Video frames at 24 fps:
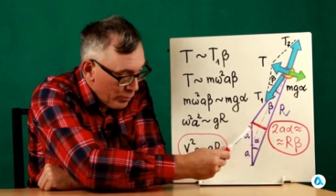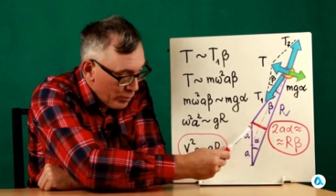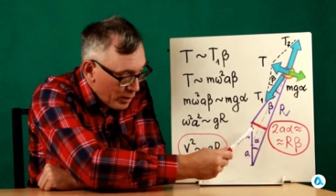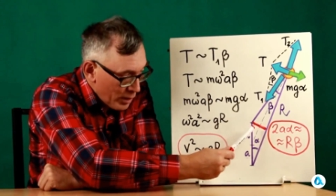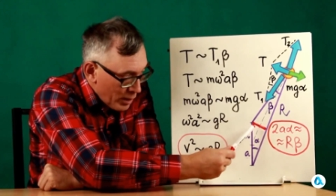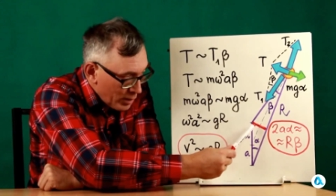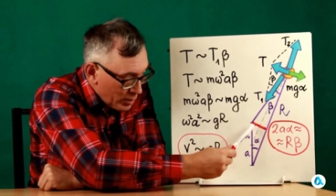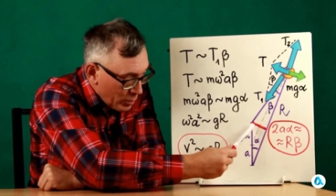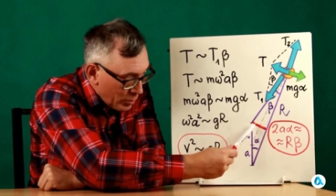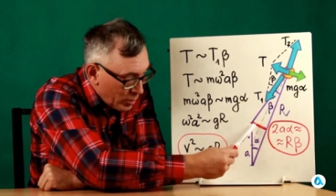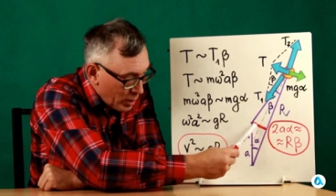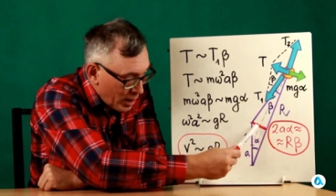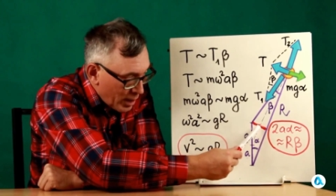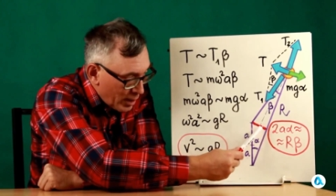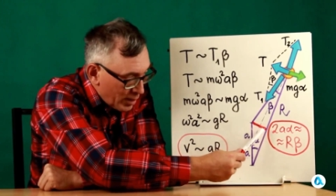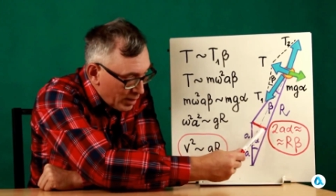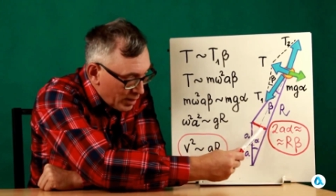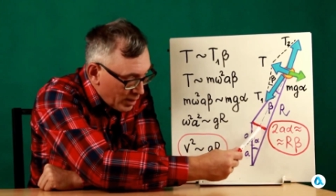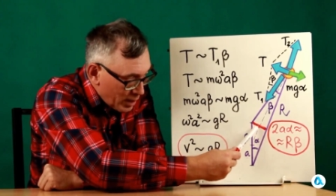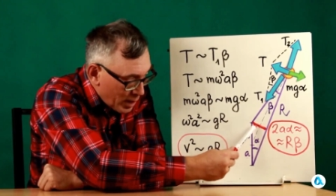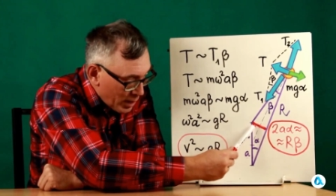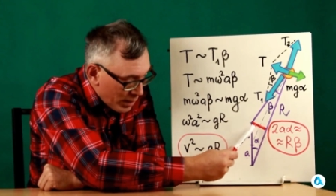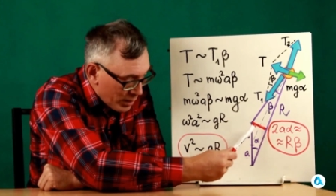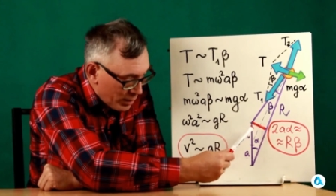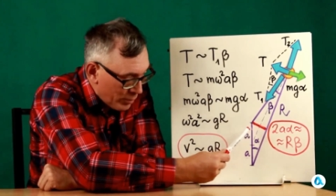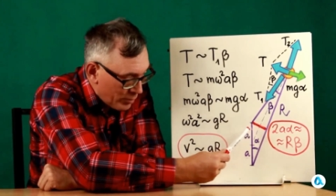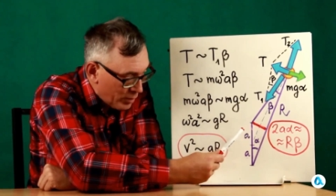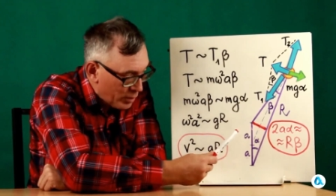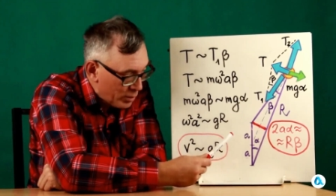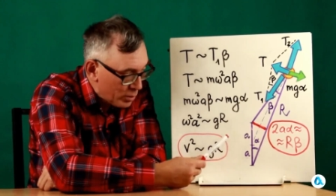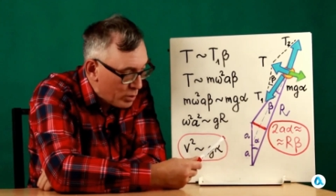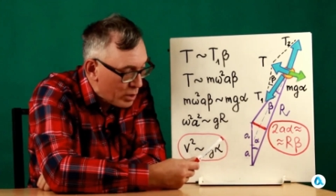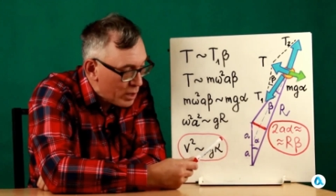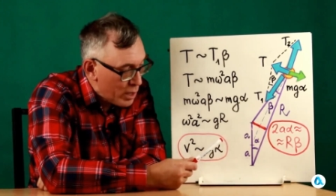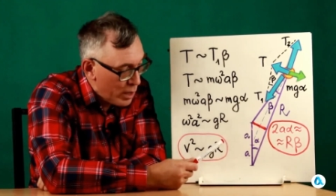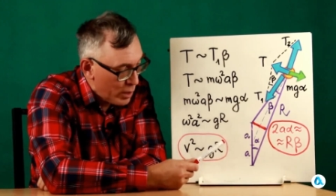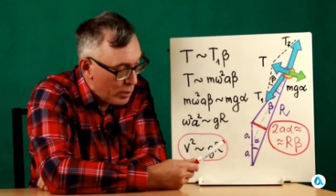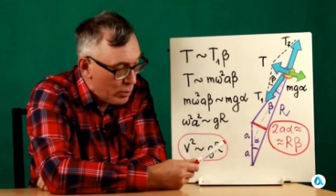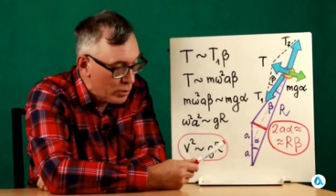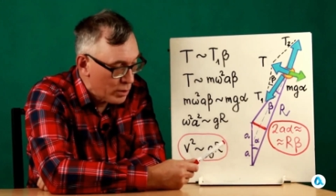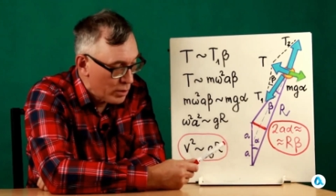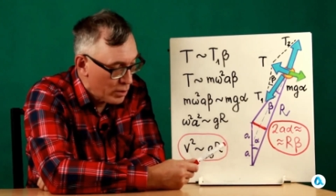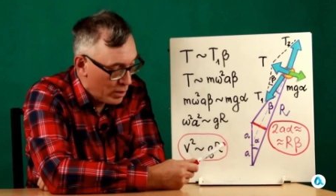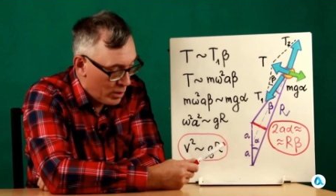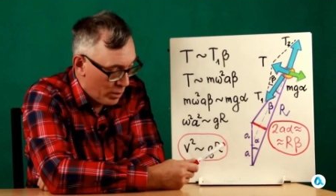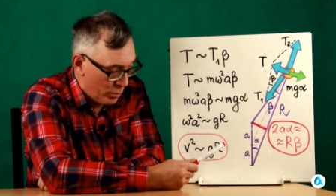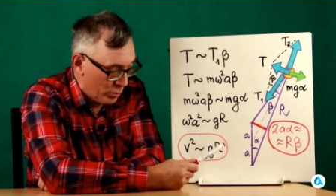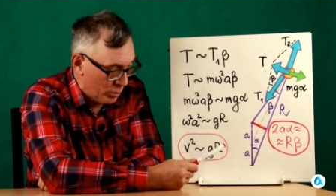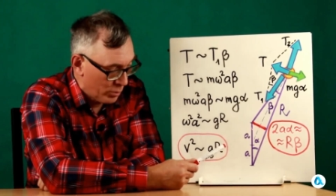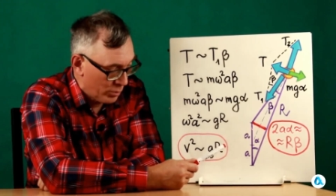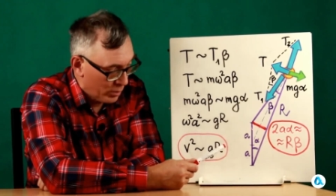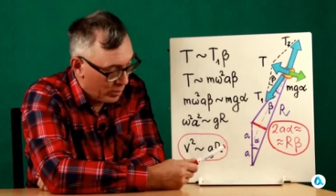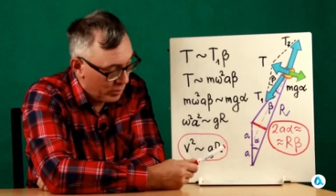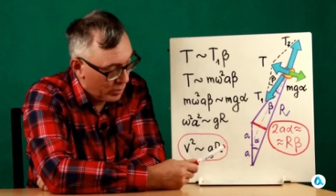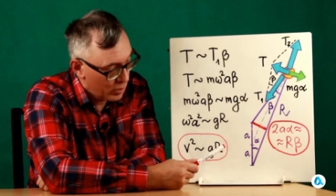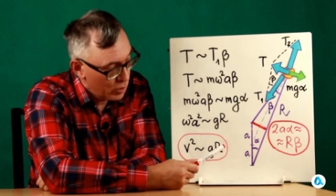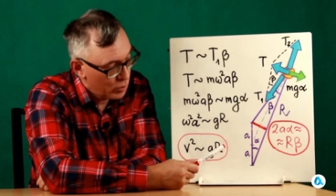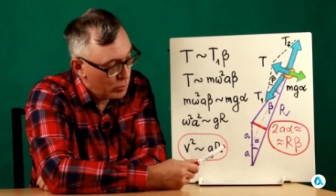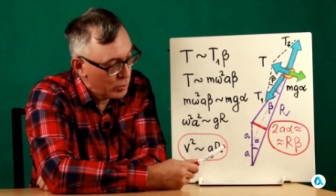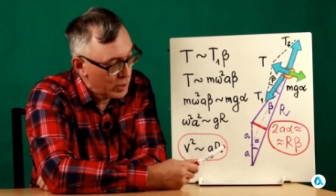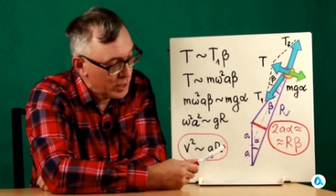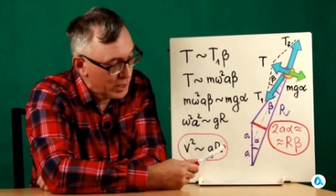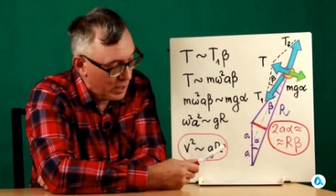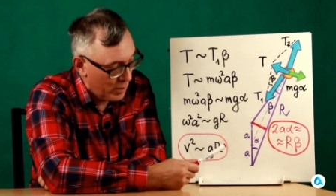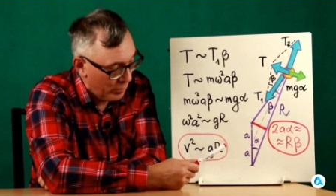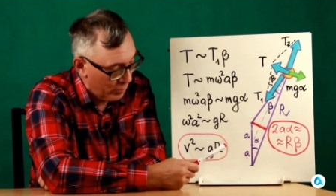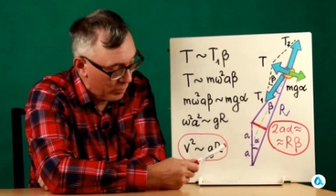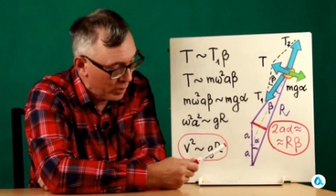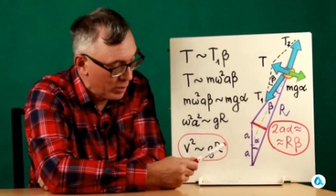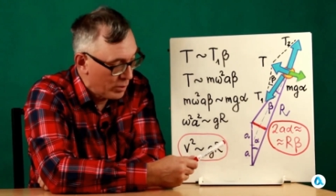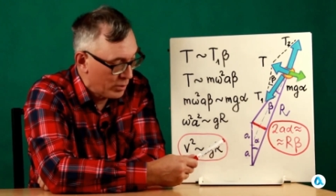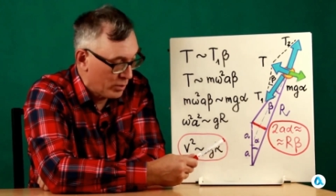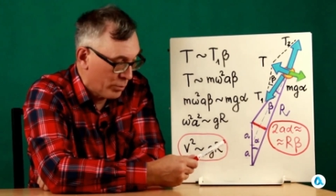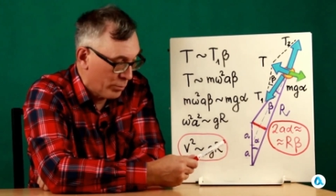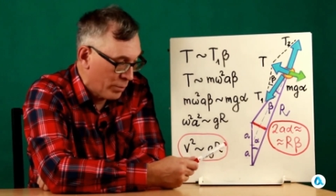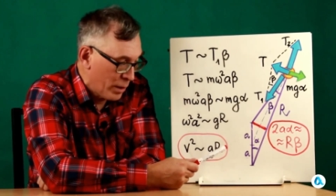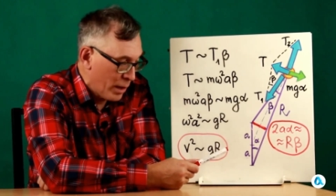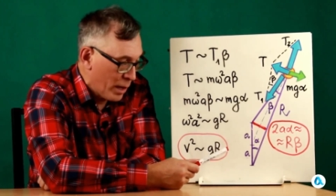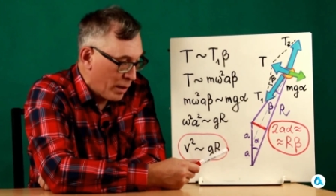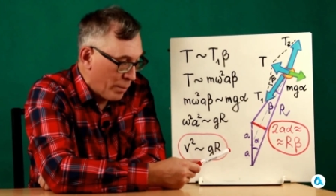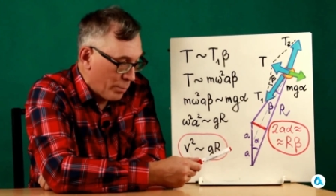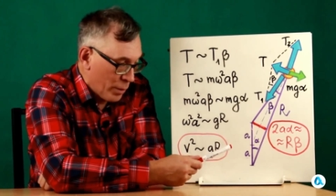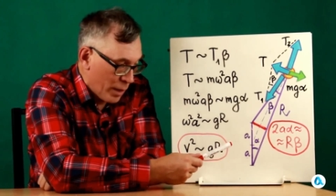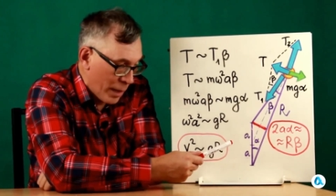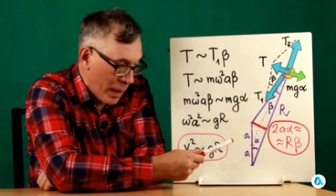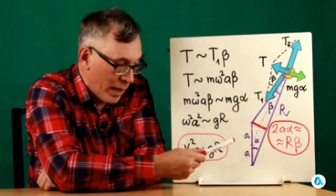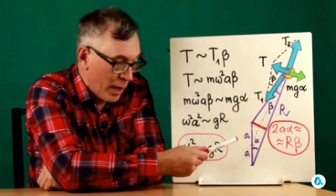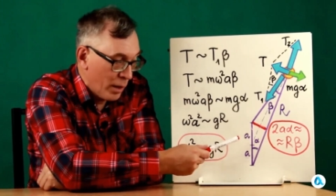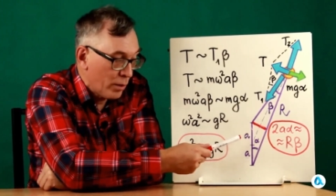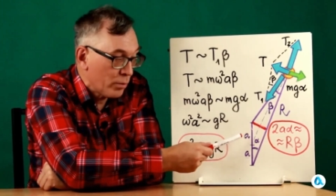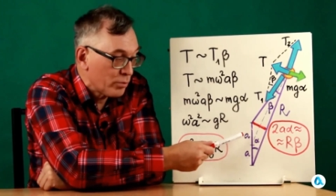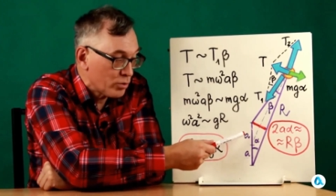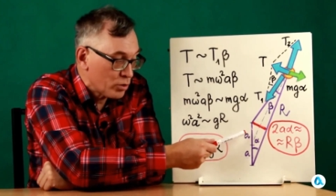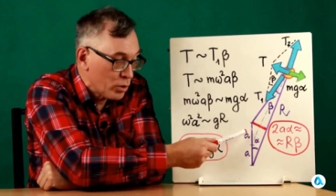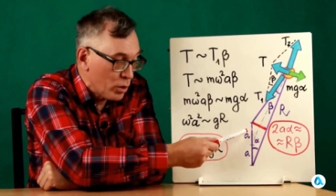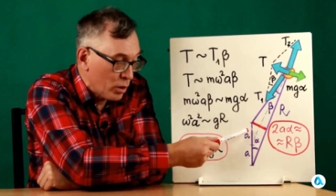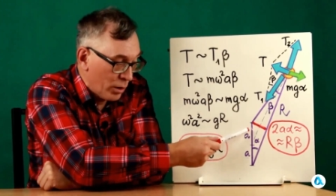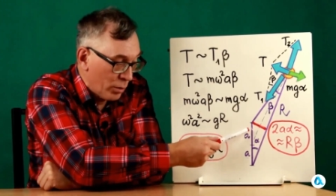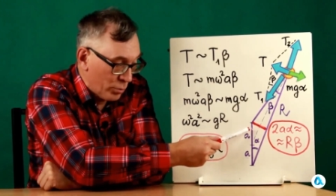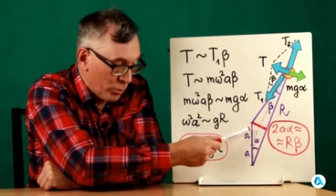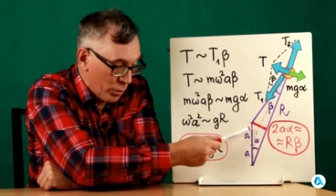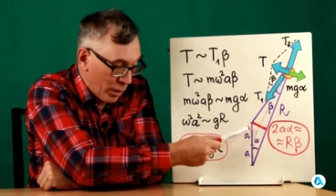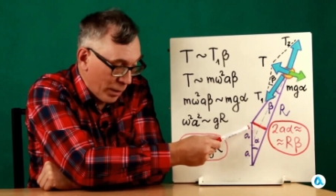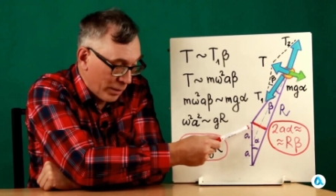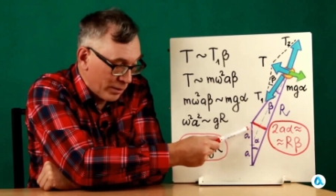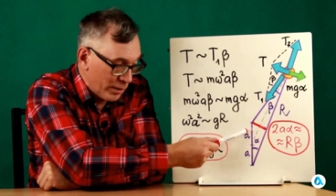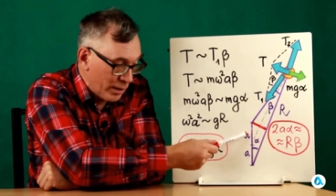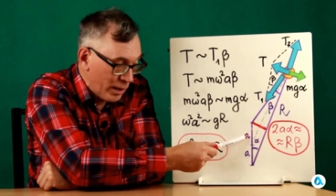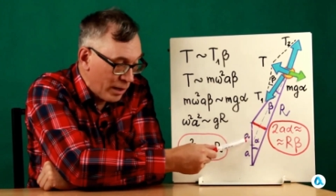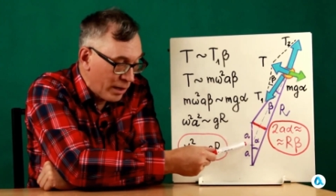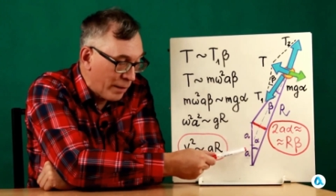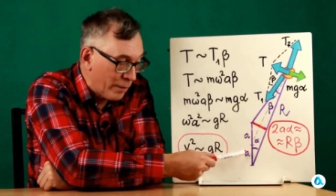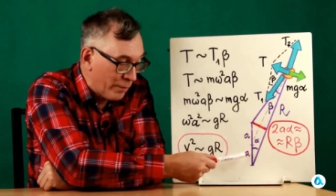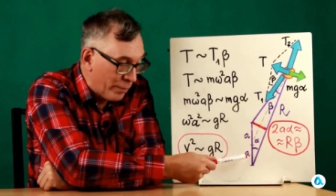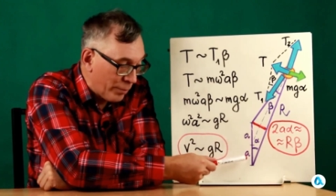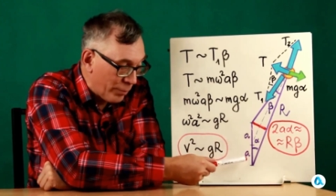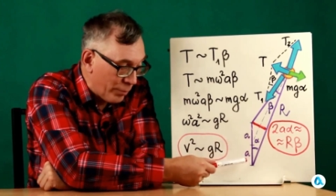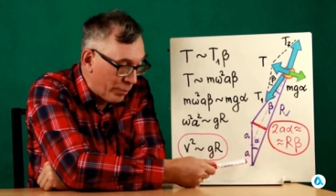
This red side of the triangle is equal to 2a multiplied by alpha on one side,